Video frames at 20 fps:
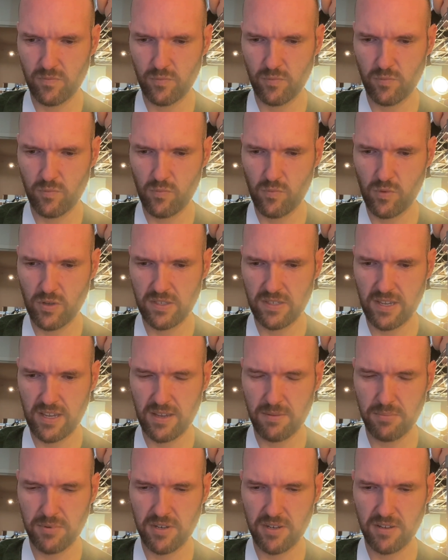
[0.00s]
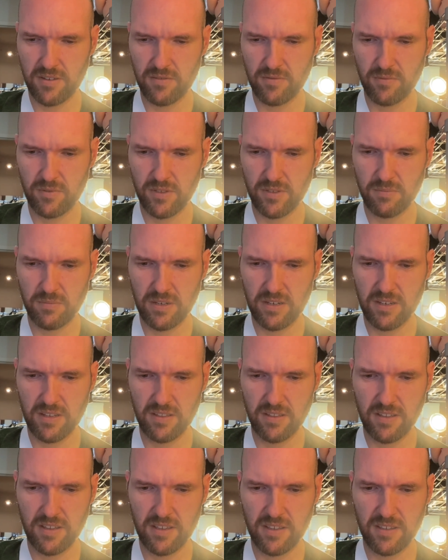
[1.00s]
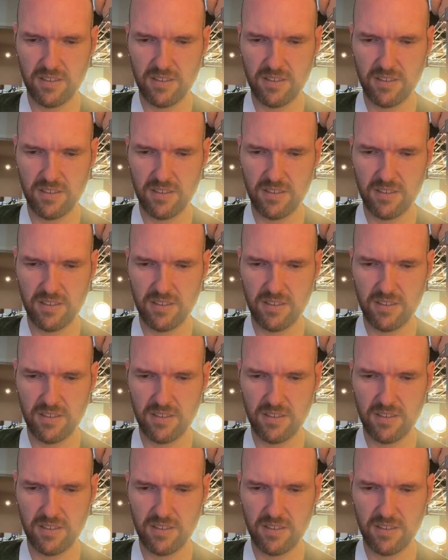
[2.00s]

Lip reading: what's happening, what's my day like,